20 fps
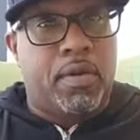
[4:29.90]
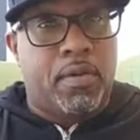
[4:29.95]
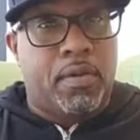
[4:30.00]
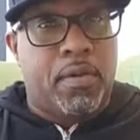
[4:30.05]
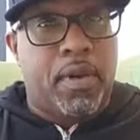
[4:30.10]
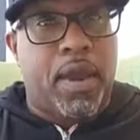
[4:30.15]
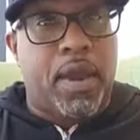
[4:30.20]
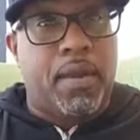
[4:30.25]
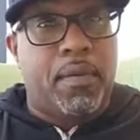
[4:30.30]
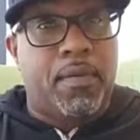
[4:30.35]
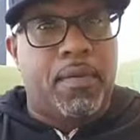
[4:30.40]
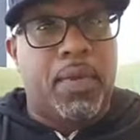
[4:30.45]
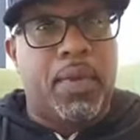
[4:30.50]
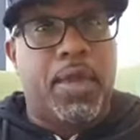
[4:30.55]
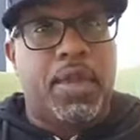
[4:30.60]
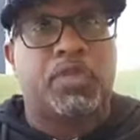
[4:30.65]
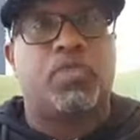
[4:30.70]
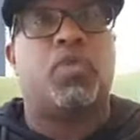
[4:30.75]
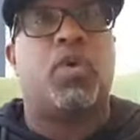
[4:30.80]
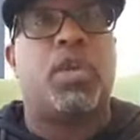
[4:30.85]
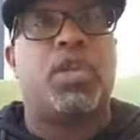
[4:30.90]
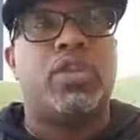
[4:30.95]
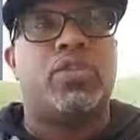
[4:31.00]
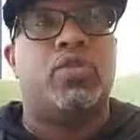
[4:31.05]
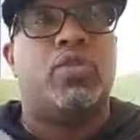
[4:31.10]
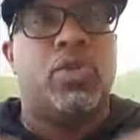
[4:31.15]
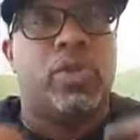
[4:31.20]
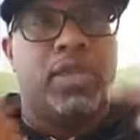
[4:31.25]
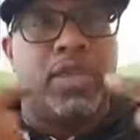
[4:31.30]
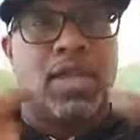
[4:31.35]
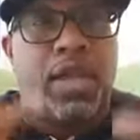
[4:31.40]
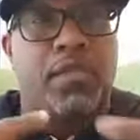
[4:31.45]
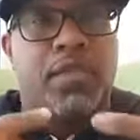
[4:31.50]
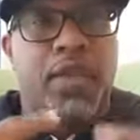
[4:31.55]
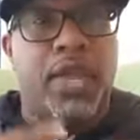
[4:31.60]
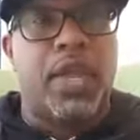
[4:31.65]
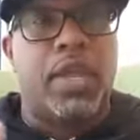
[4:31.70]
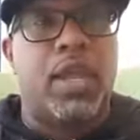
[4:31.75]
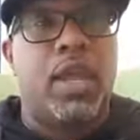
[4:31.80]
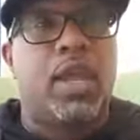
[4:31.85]
right? That's what you will live
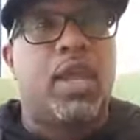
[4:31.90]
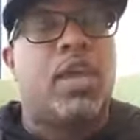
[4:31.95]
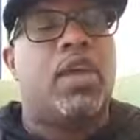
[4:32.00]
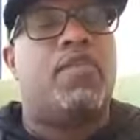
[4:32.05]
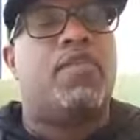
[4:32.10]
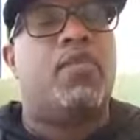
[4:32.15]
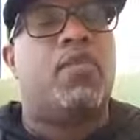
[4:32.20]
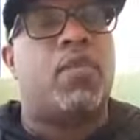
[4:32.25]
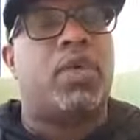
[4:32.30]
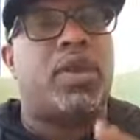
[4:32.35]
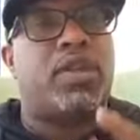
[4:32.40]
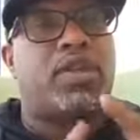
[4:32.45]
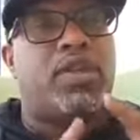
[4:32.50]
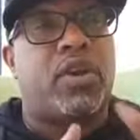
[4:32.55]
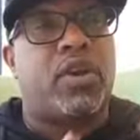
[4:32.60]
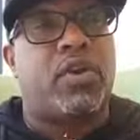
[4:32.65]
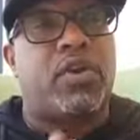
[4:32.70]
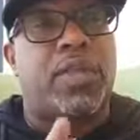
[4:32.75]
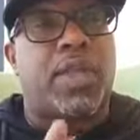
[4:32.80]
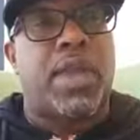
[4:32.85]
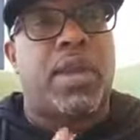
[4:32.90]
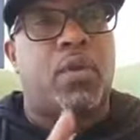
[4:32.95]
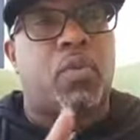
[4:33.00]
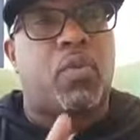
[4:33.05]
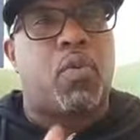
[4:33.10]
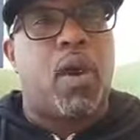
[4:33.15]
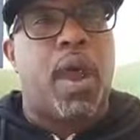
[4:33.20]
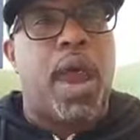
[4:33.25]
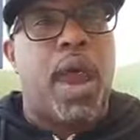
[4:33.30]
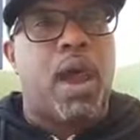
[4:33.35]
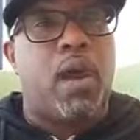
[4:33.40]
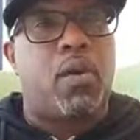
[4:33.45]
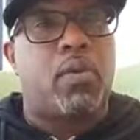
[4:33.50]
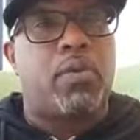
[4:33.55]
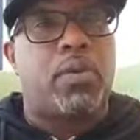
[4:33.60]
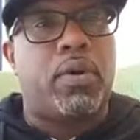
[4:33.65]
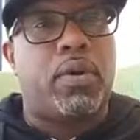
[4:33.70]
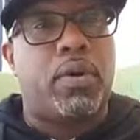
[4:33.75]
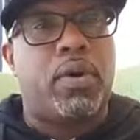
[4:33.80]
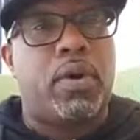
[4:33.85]
in. If you want to turn that around,
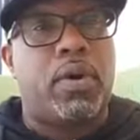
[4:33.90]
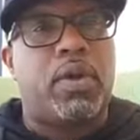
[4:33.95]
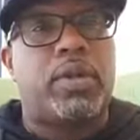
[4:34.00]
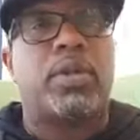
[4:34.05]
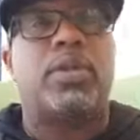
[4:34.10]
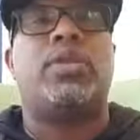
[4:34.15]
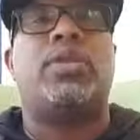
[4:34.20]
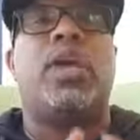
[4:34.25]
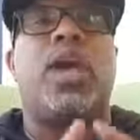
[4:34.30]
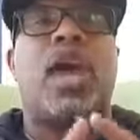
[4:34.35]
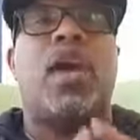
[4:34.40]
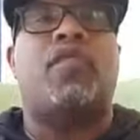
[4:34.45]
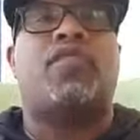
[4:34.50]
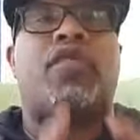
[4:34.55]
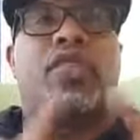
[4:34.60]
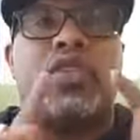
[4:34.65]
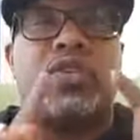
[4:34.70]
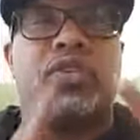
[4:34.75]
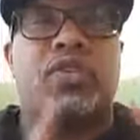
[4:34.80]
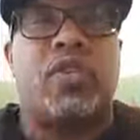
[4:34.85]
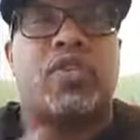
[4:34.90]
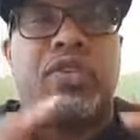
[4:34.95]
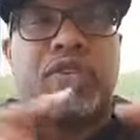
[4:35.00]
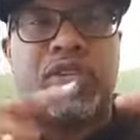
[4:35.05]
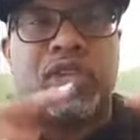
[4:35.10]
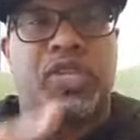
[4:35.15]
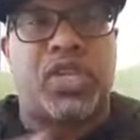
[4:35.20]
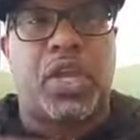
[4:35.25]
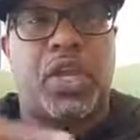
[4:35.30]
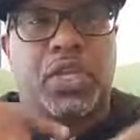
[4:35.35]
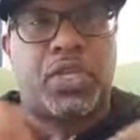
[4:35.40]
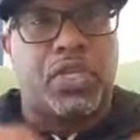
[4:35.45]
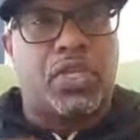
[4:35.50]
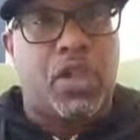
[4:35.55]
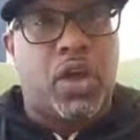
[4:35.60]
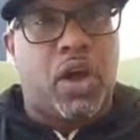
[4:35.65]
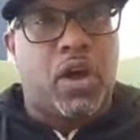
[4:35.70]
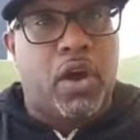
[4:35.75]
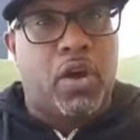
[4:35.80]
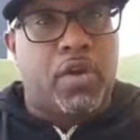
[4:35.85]
then you have to start to change
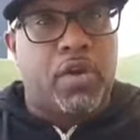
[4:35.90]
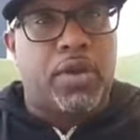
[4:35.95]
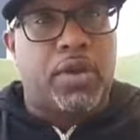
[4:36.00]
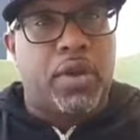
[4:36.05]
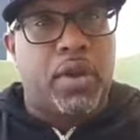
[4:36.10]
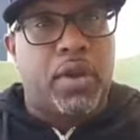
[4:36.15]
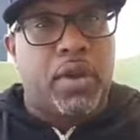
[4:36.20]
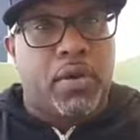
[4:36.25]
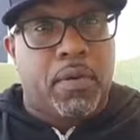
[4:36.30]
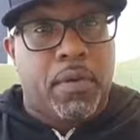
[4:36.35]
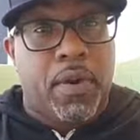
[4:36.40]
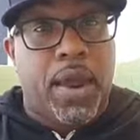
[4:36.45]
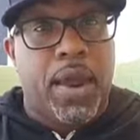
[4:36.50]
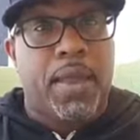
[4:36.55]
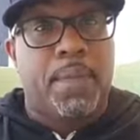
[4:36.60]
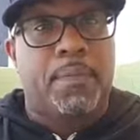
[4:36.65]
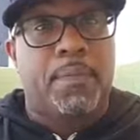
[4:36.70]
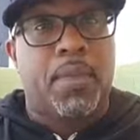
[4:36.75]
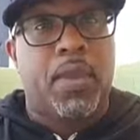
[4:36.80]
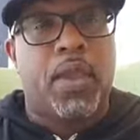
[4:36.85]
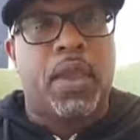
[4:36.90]
the heart, right?